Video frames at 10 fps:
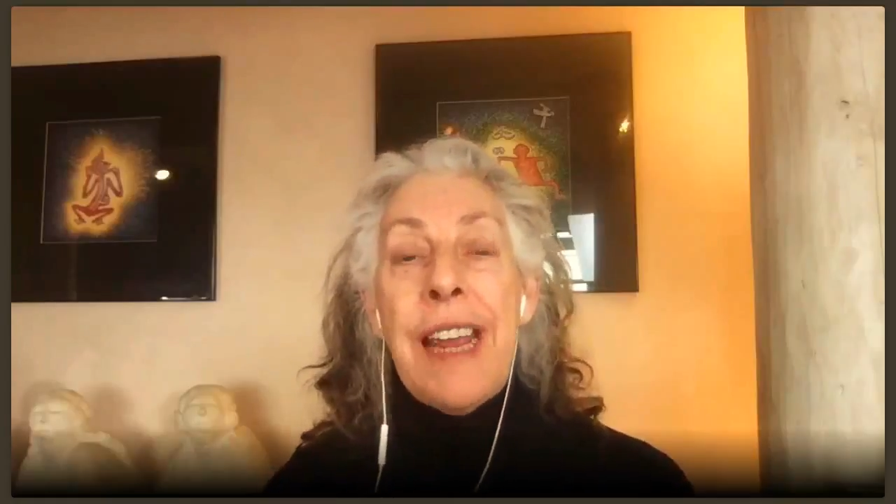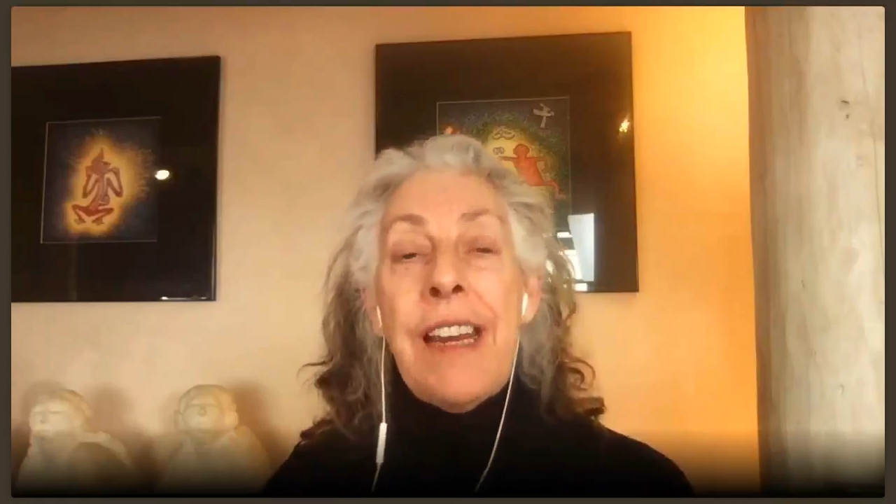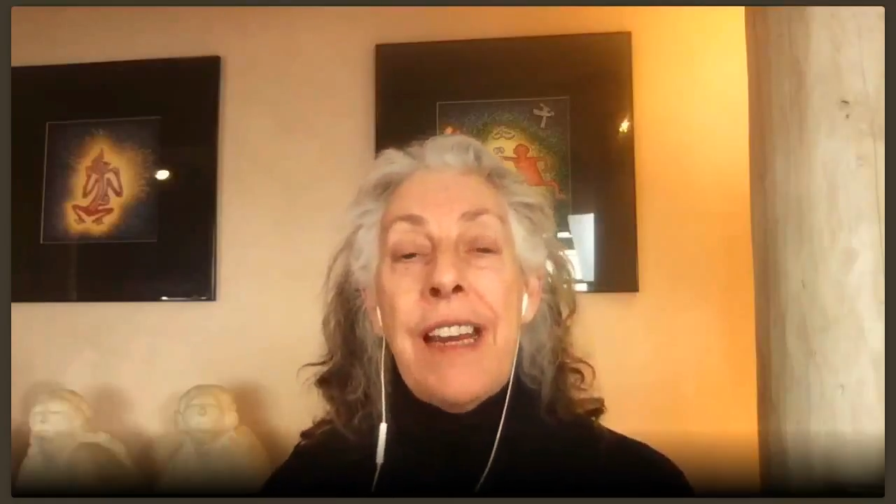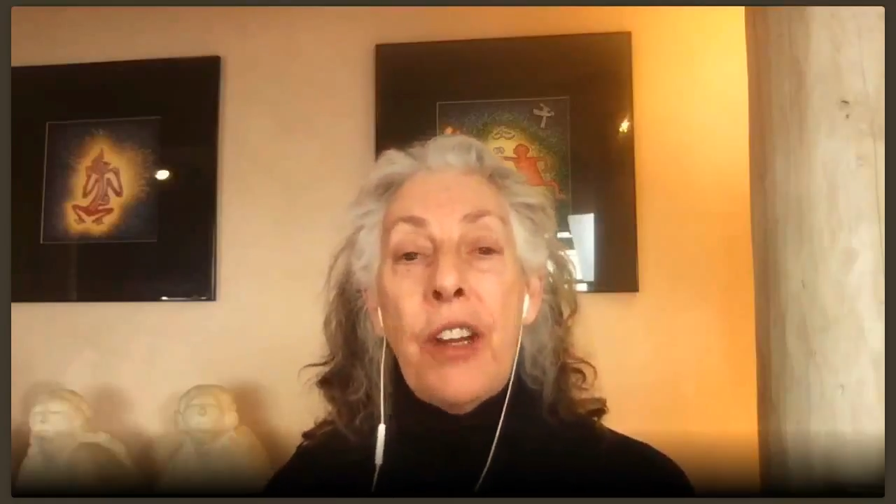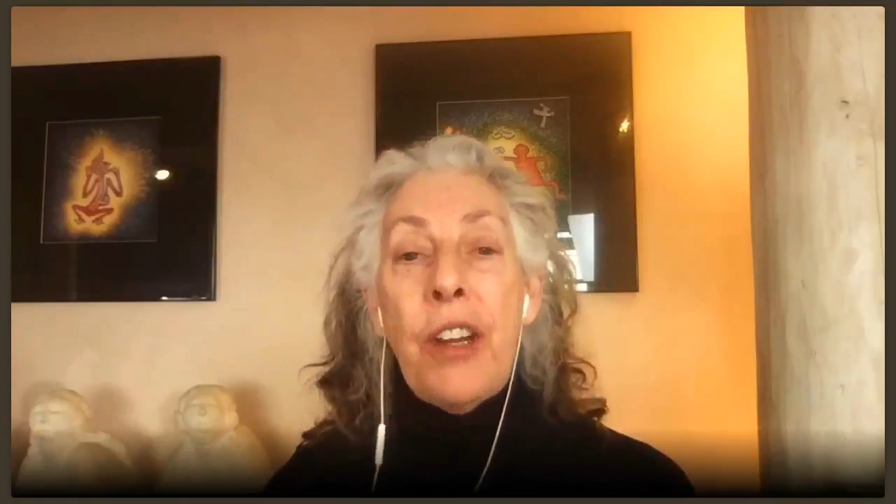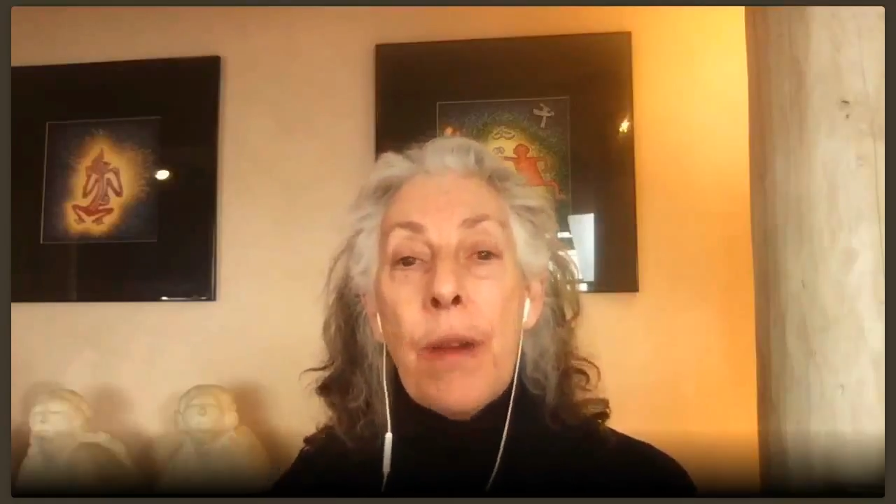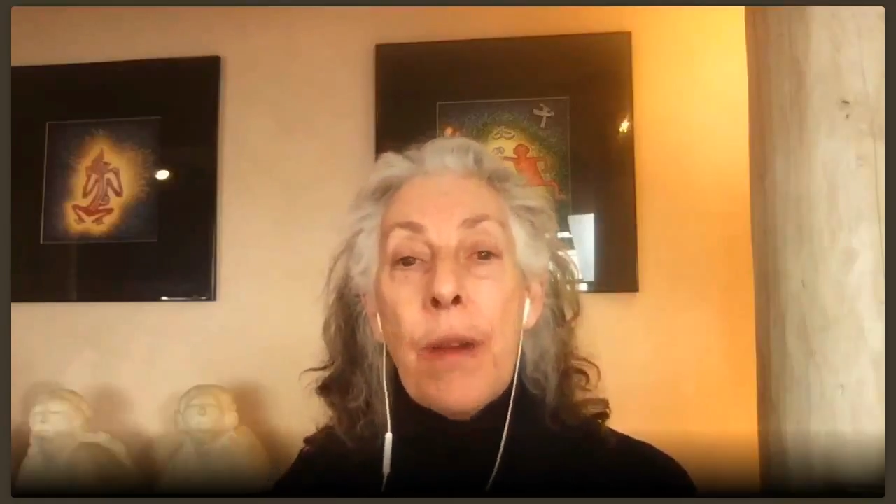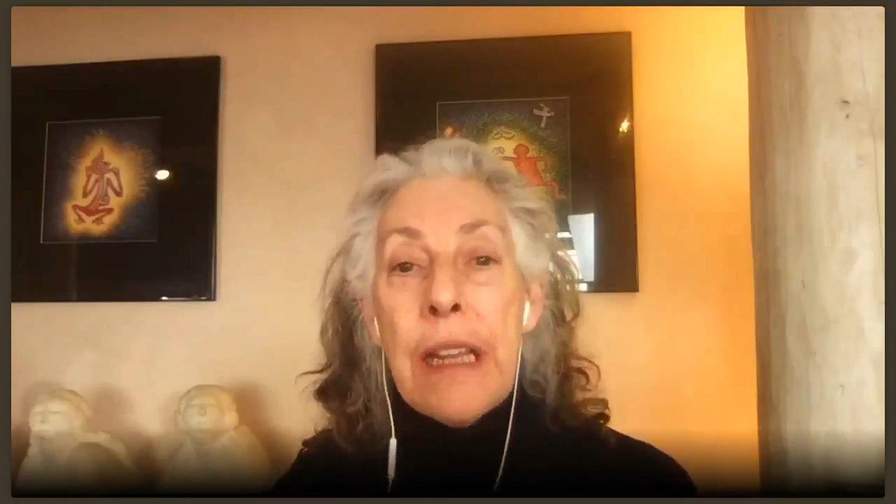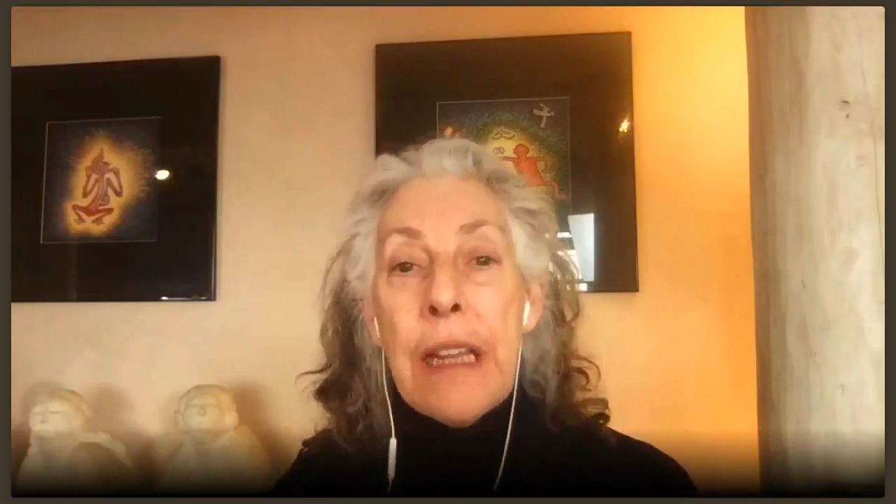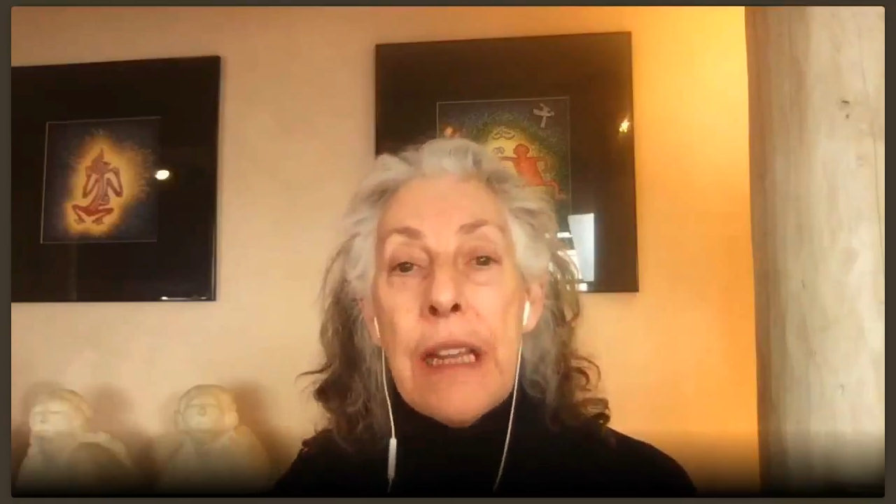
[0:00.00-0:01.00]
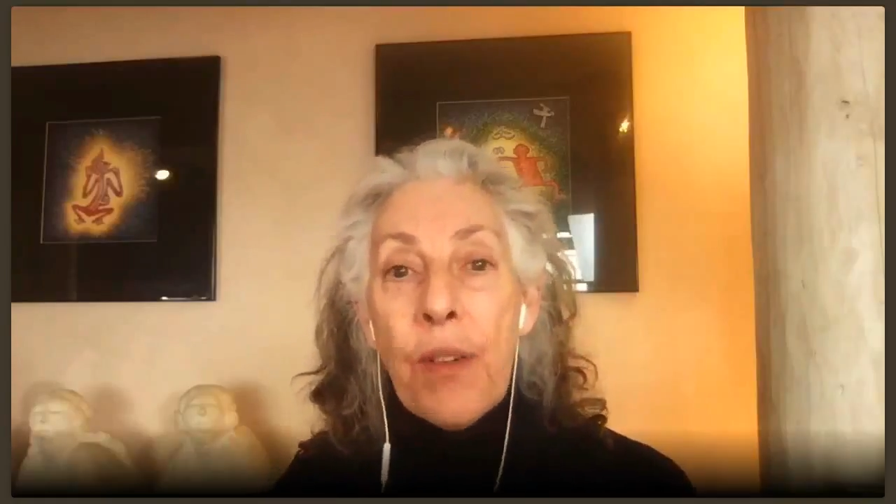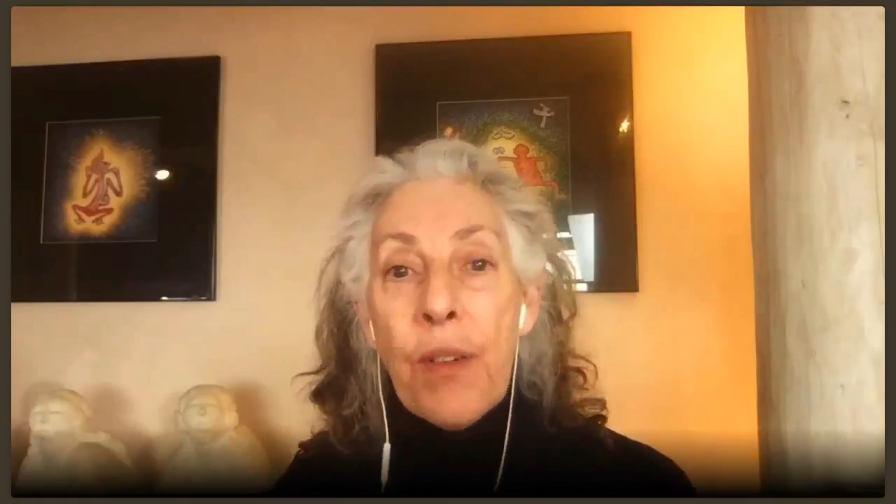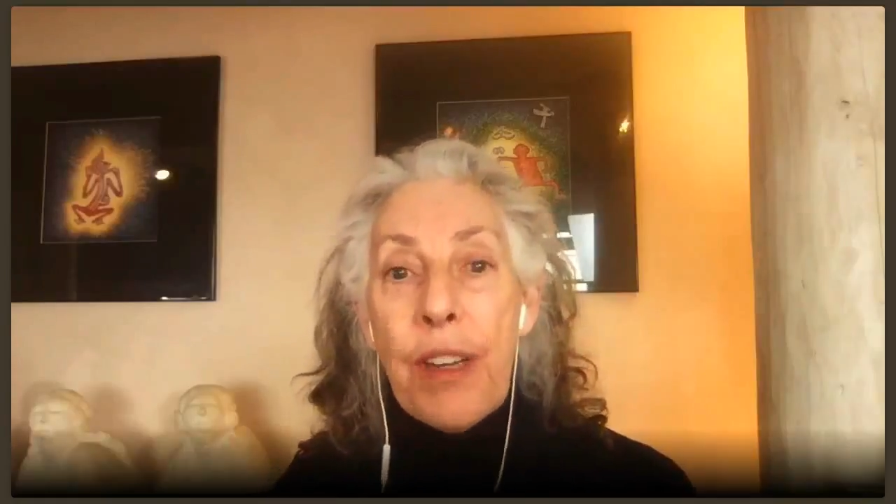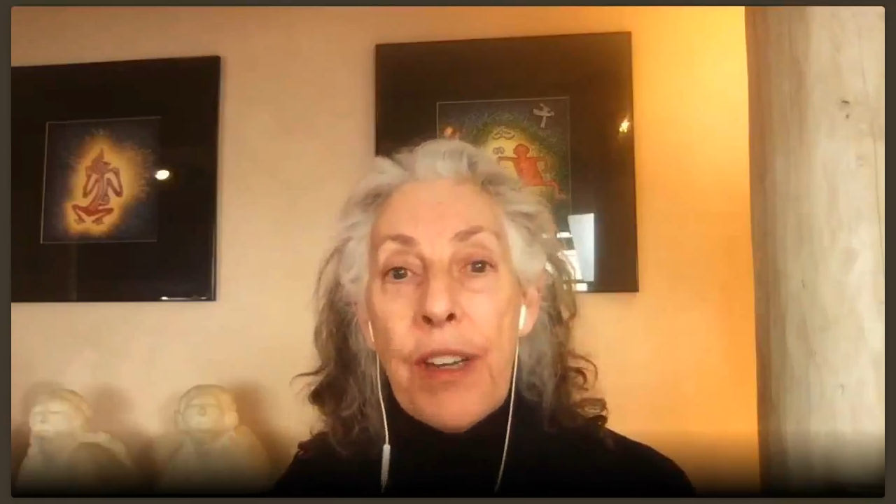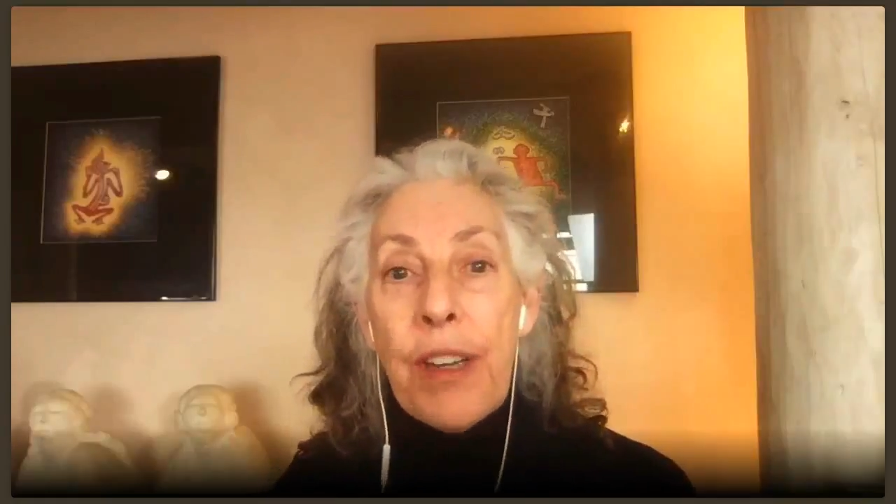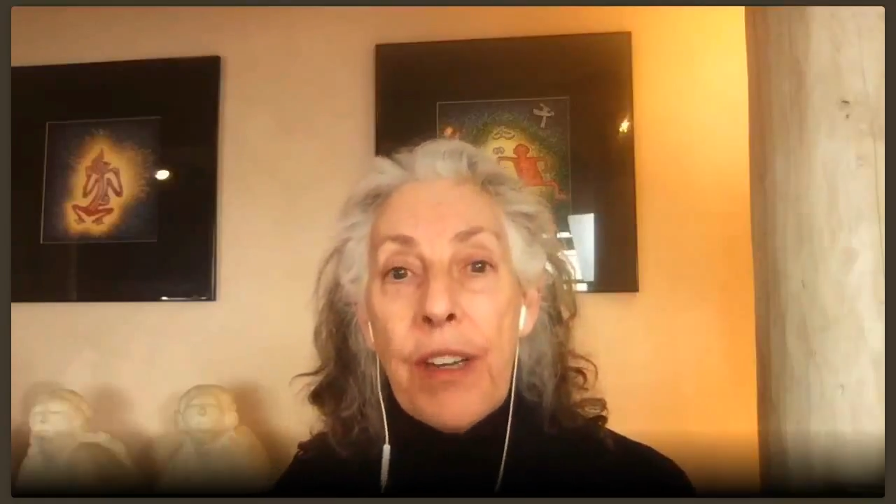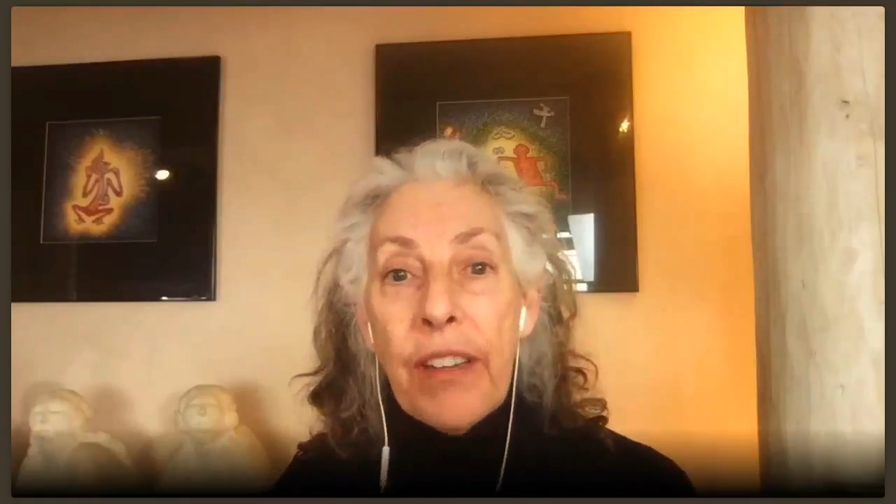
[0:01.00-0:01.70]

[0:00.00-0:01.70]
degrees from each other,